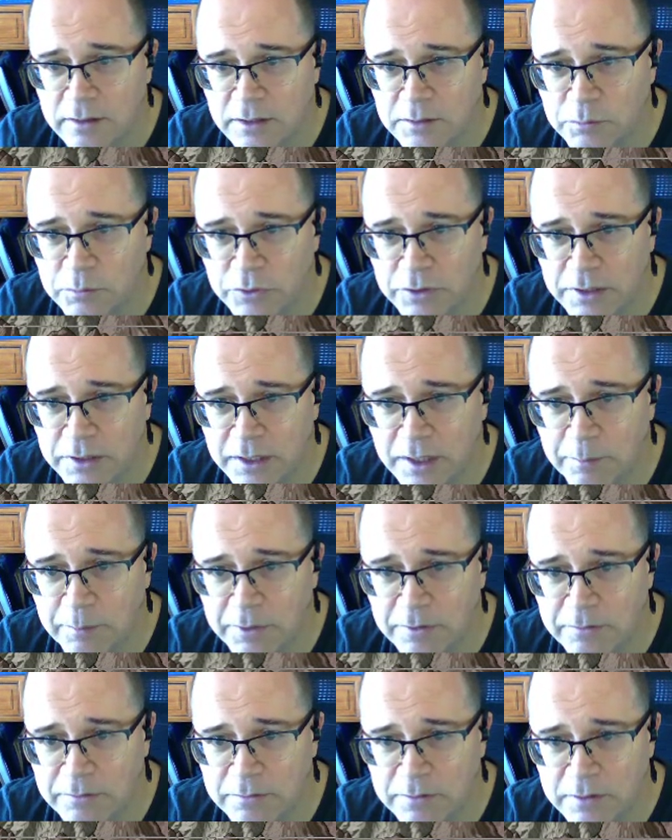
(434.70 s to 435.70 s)
Let's put in a
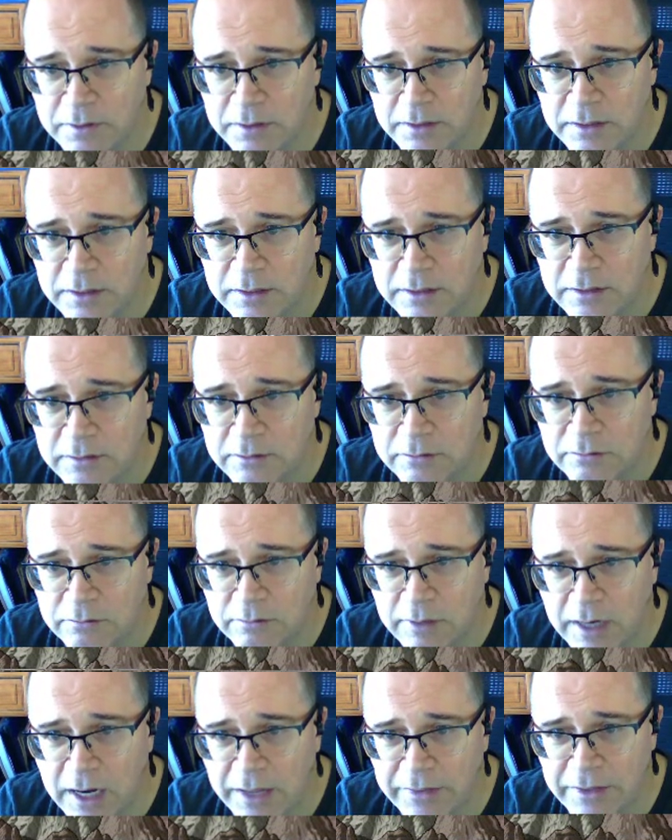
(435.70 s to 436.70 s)
couple of
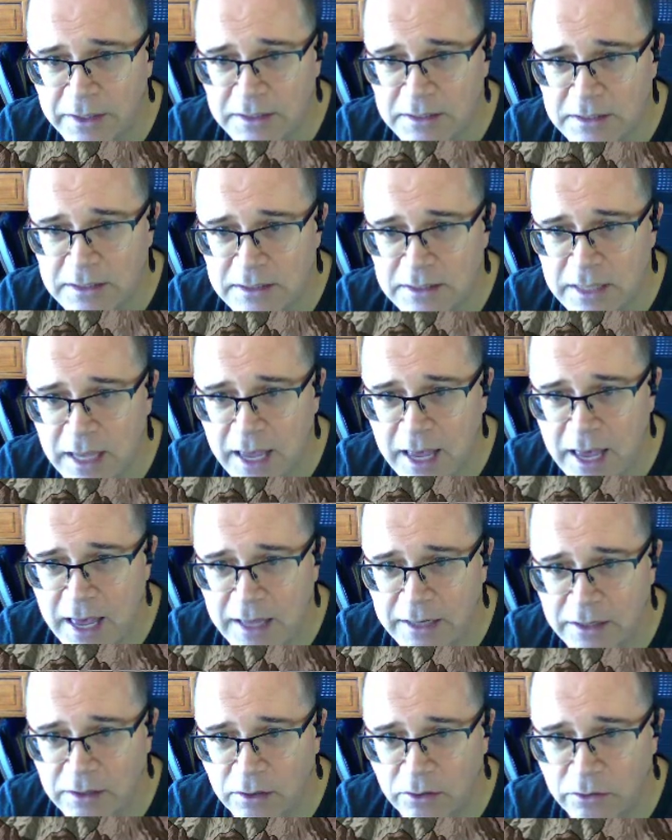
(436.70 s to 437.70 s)
rather
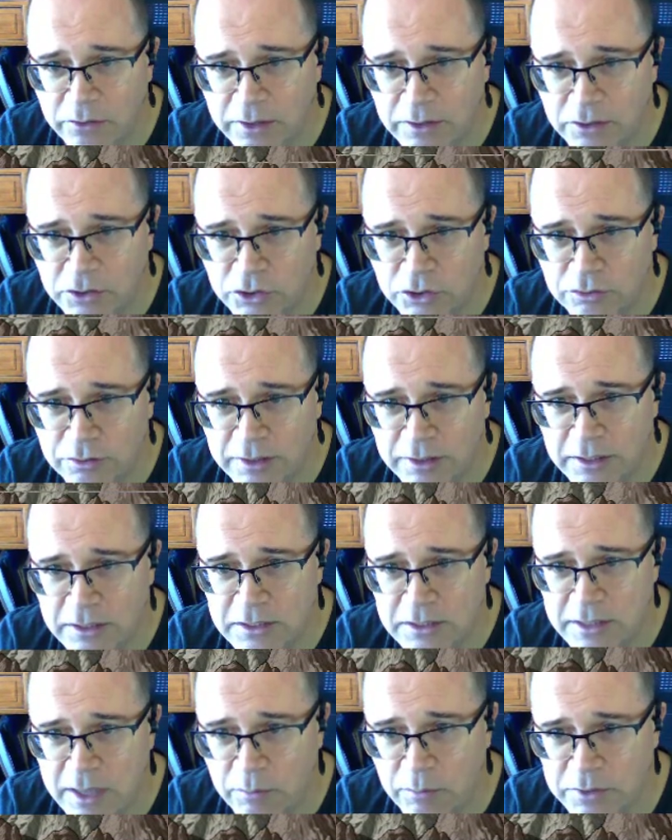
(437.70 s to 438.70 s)
sad looking
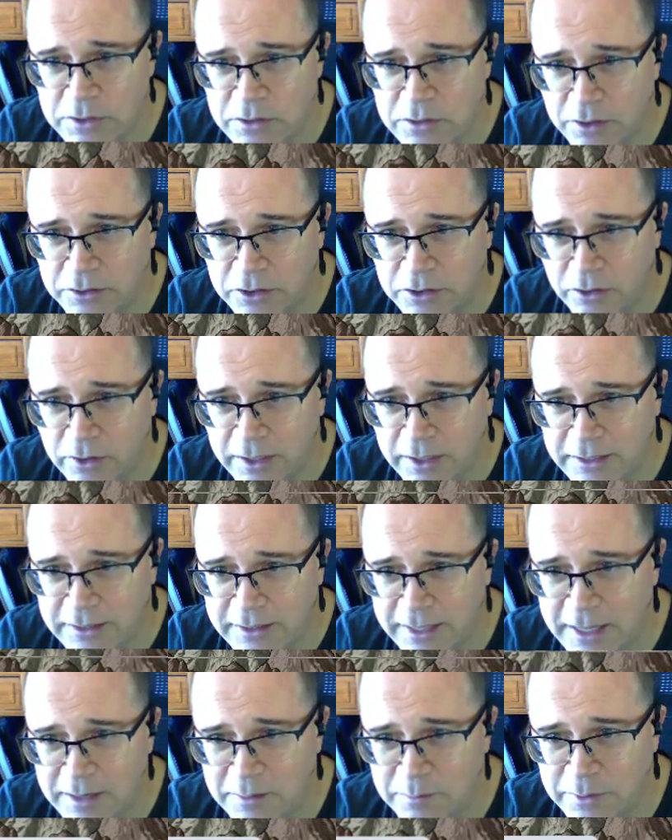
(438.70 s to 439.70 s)
trees. That one's not totally
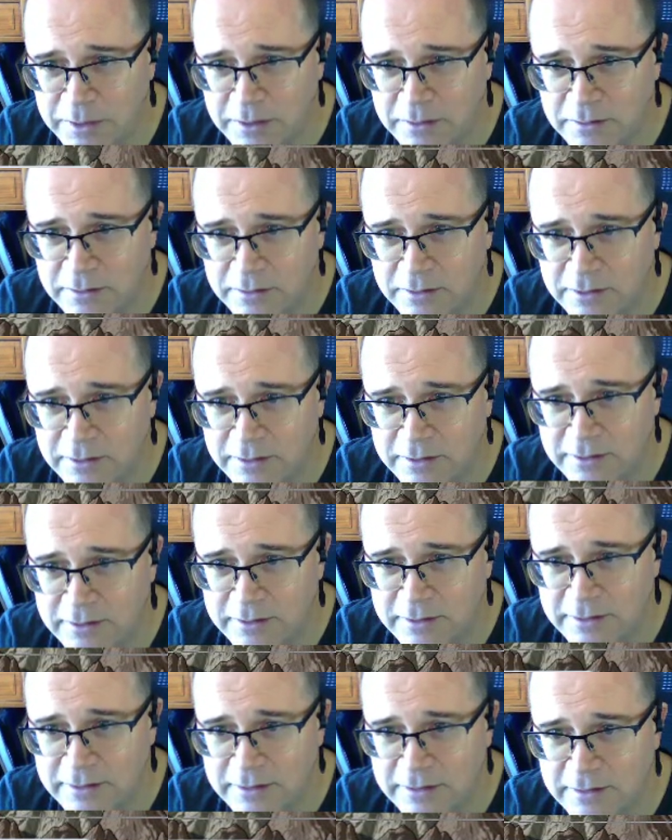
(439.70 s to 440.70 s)
dead, but
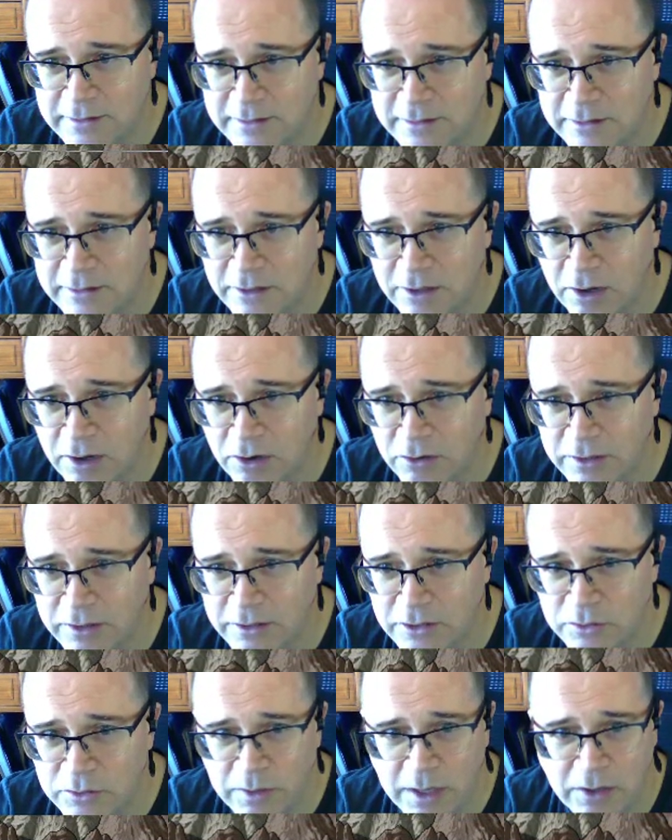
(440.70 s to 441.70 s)
not
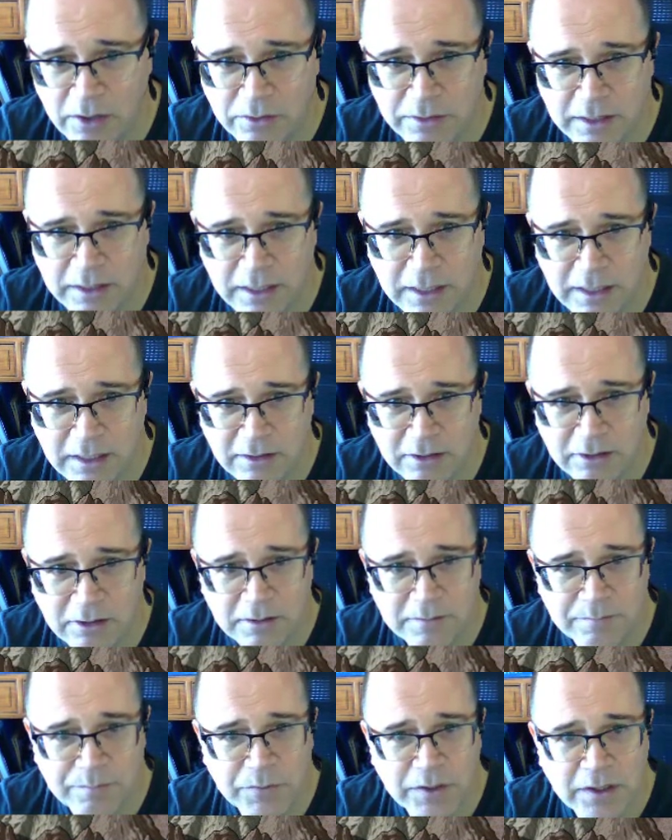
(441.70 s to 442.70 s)
looking too healthy either.
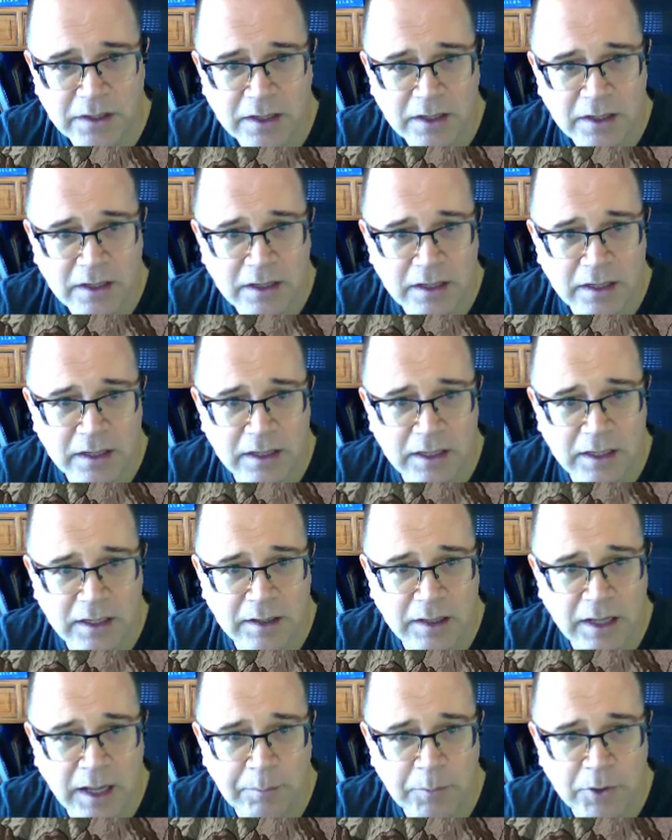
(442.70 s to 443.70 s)

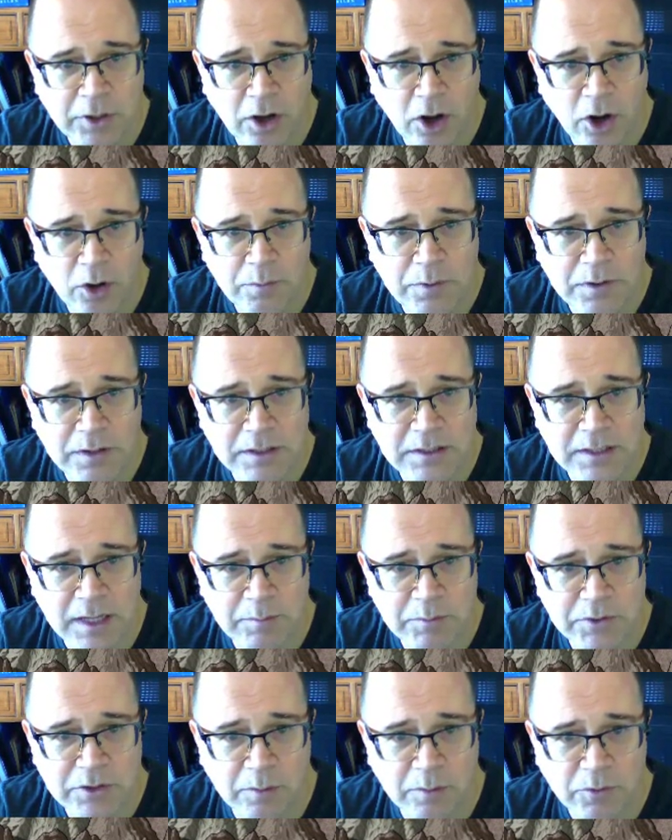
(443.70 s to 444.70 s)
I'm going to open this
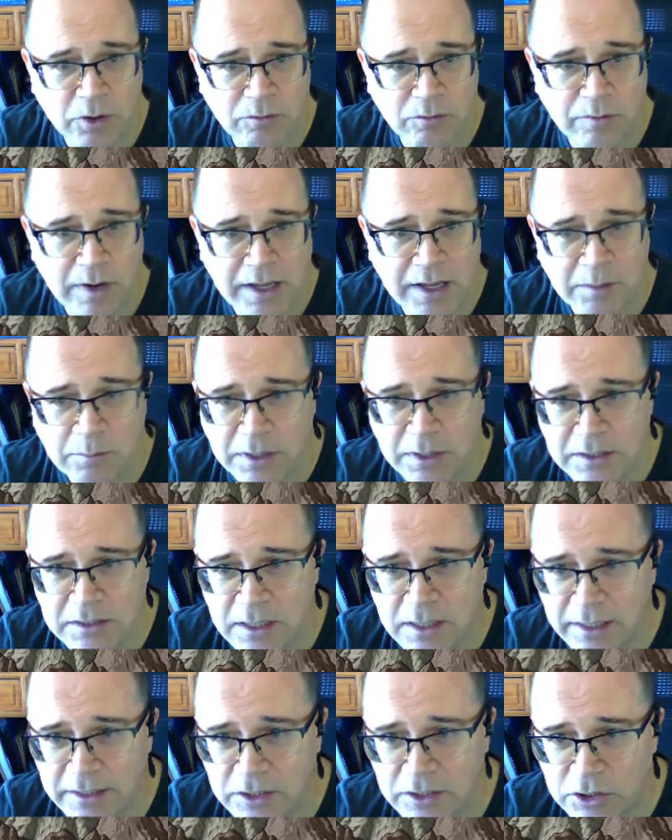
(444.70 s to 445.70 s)
up so I'm not randomly
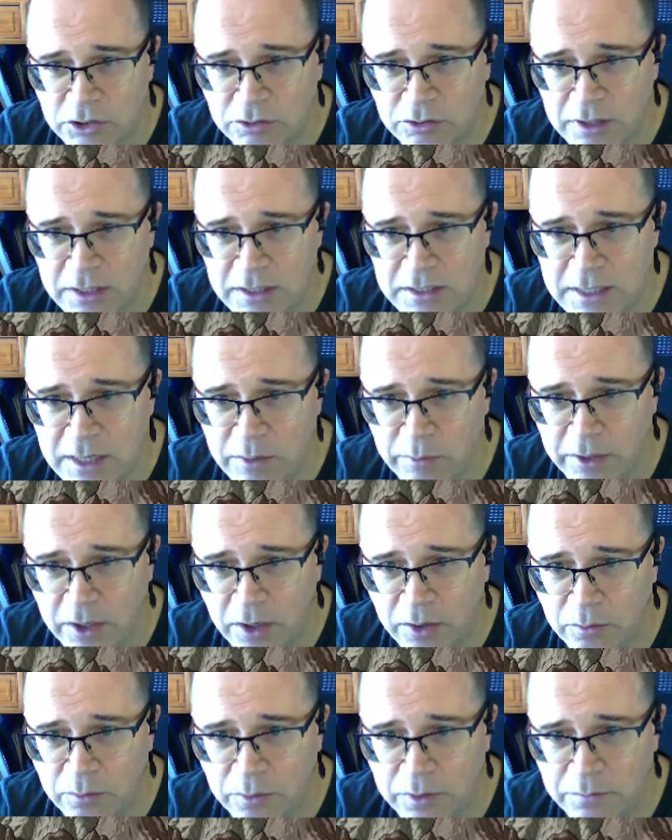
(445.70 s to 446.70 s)
selecting trees. There we
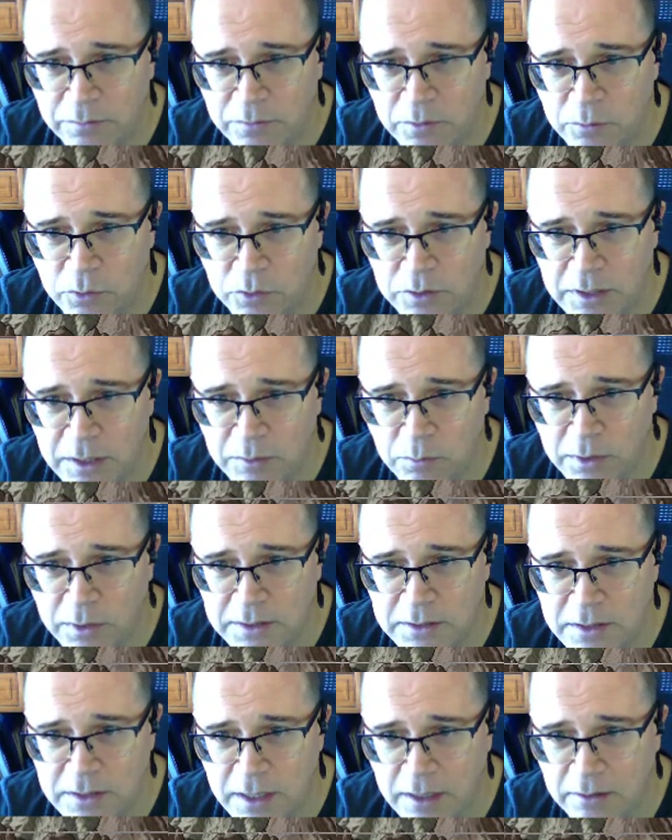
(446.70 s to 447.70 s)
go. I want a few more dead
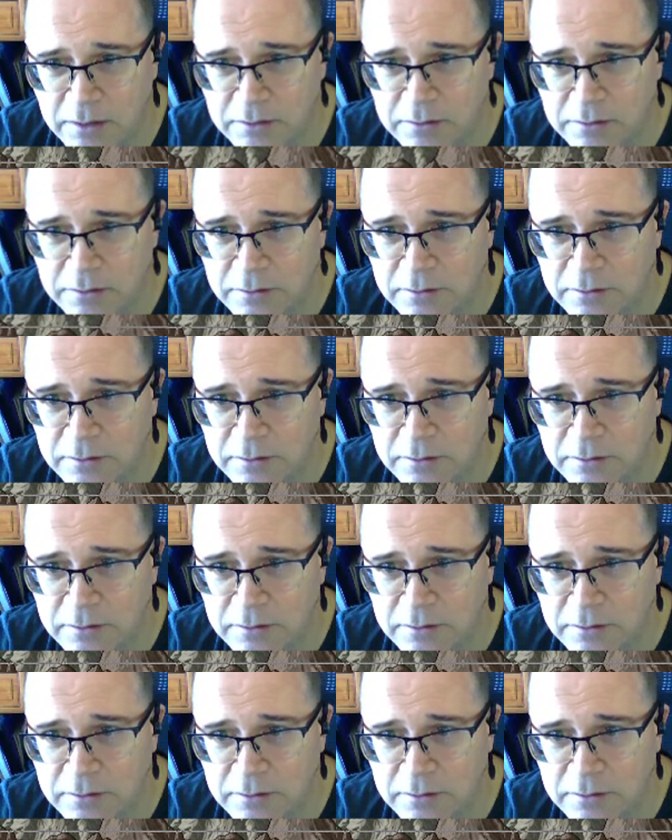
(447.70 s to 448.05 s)
ones there.